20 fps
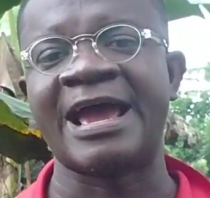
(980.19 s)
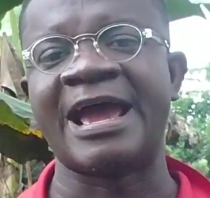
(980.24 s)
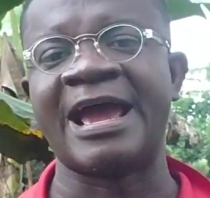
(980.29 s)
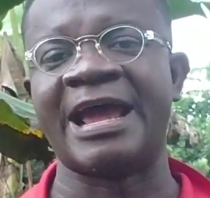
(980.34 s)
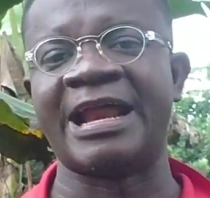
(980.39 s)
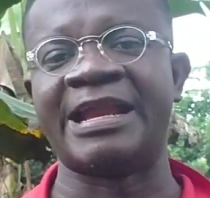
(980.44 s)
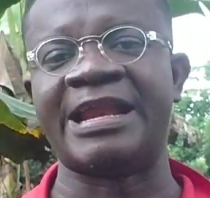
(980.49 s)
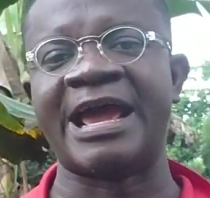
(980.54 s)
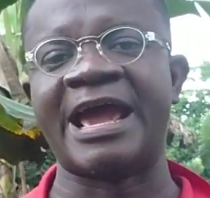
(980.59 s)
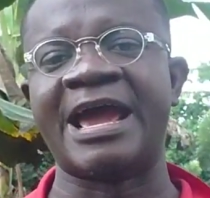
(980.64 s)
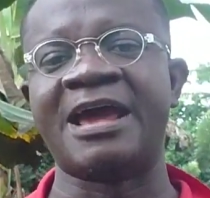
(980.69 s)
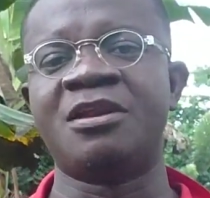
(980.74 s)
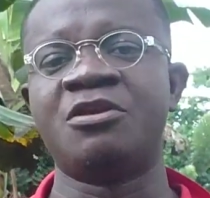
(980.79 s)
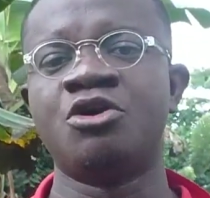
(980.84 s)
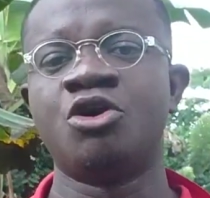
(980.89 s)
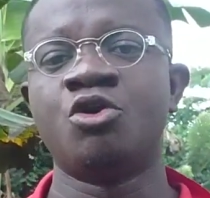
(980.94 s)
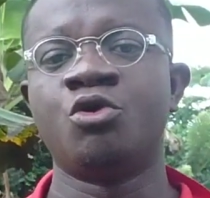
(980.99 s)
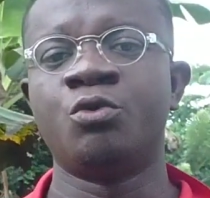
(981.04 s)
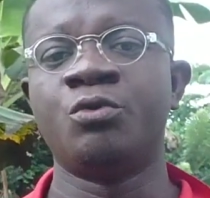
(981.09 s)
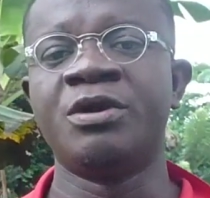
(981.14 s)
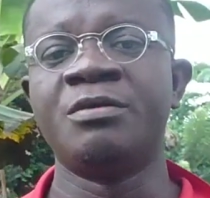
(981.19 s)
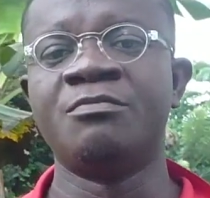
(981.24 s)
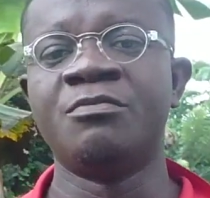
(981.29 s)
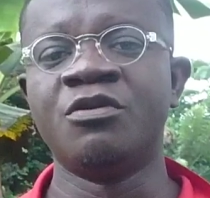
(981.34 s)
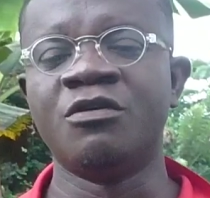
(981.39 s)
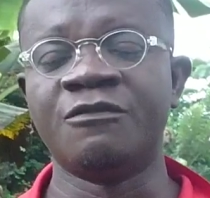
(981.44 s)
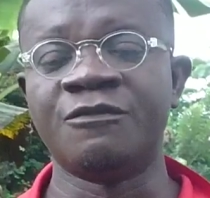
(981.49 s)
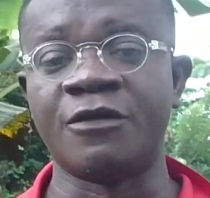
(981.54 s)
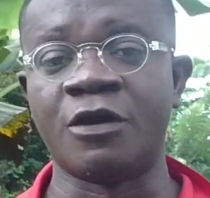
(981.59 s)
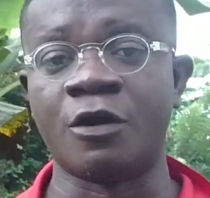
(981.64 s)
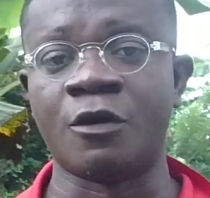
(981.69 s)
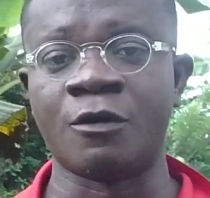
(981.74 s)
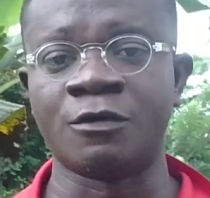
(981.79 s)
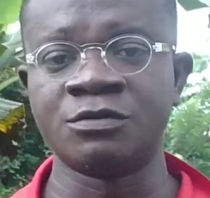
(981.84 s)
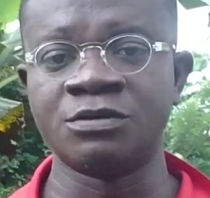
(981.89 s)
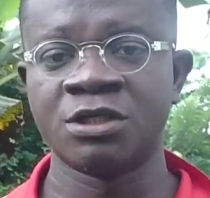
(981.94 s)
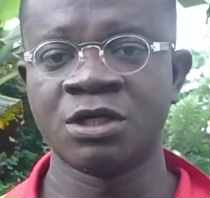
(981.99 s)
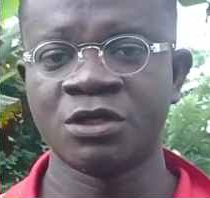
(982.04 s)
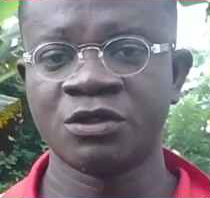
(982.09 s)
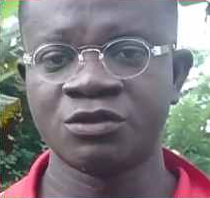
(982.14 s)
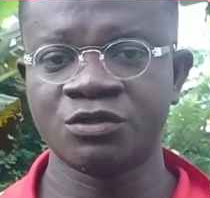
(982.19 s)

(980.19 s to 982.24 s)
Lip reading: and then we move on